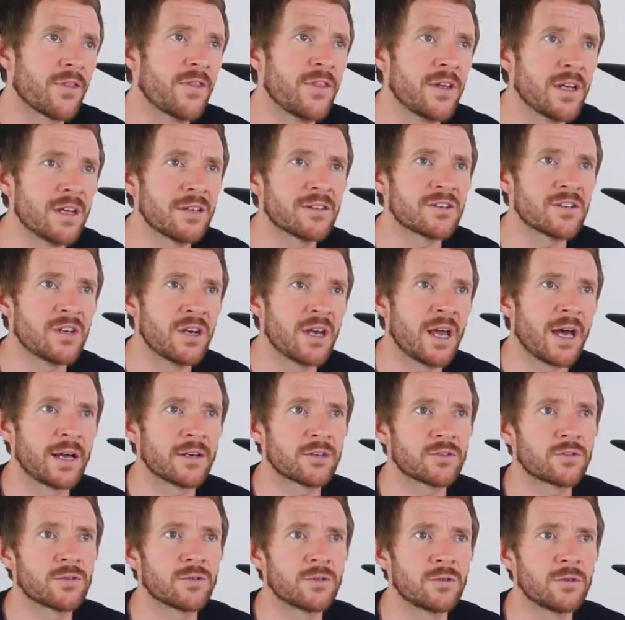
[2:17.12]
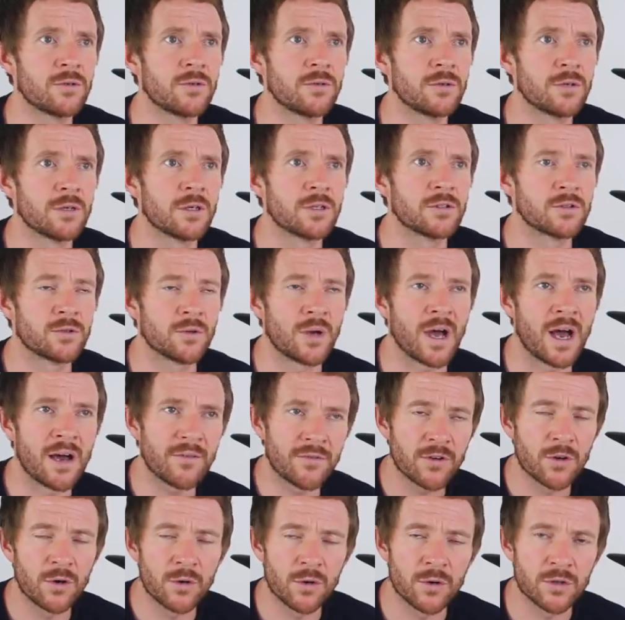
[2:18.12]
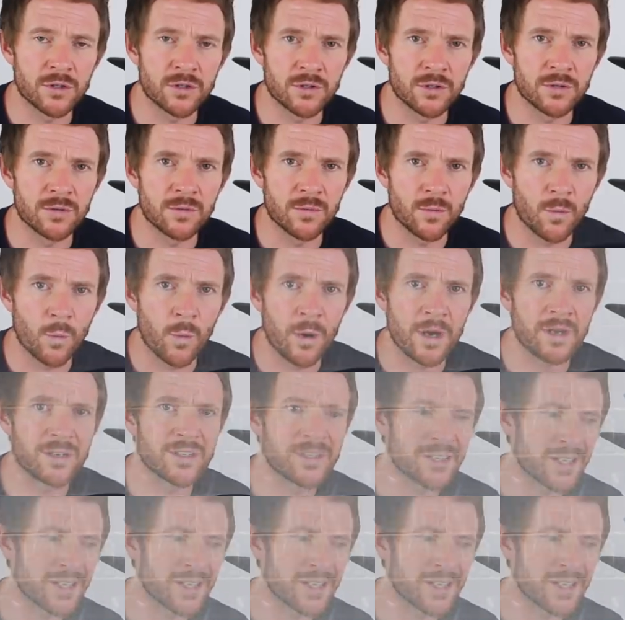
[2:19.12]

I think it's natural to have caution when